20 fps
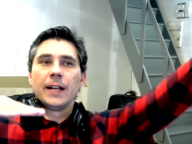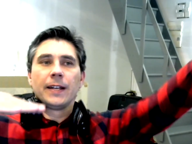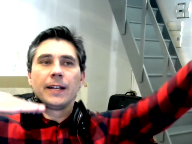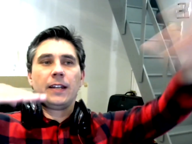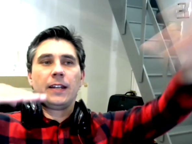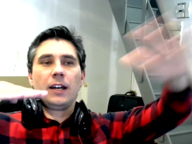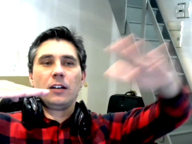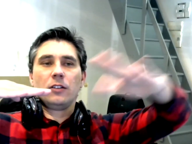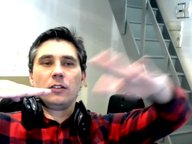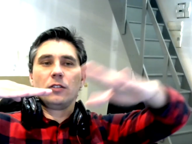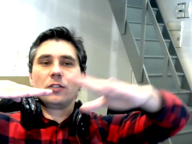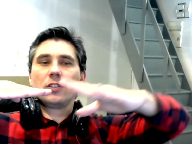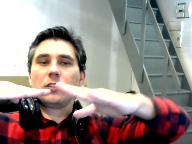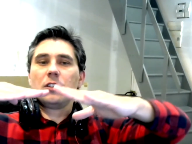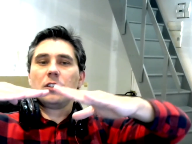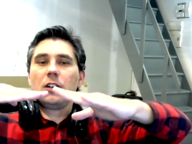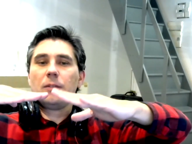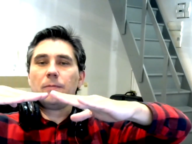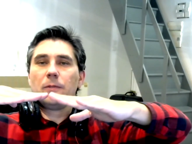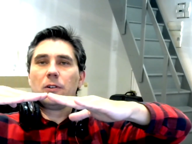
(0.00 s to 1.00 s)
Now your
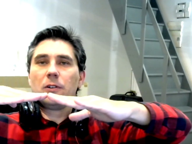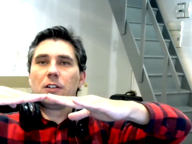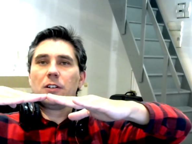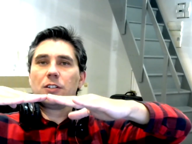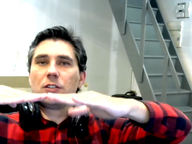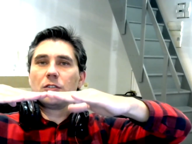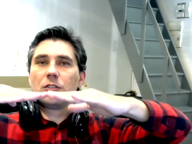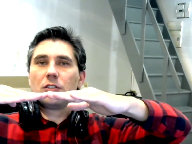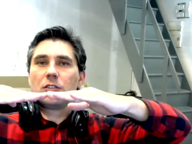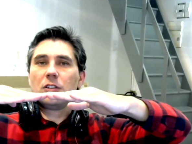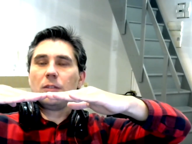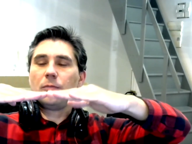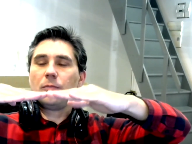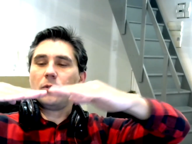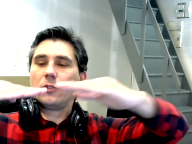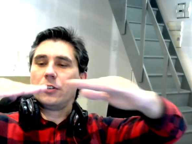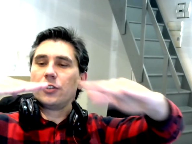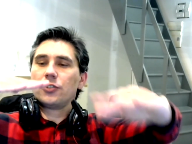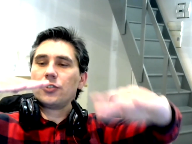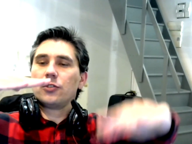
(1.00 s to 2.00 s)
stop loss, your stop
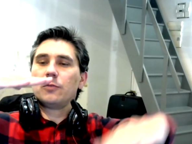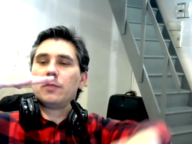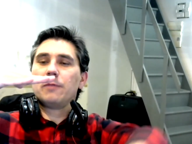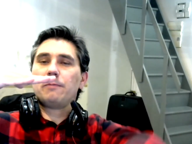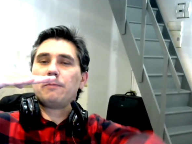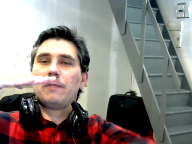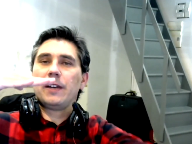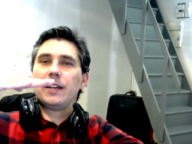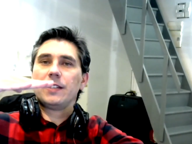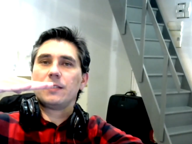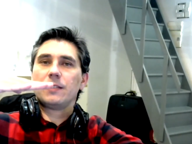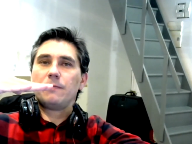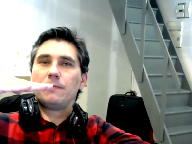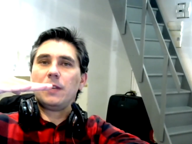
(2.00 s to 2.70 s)
order should be placed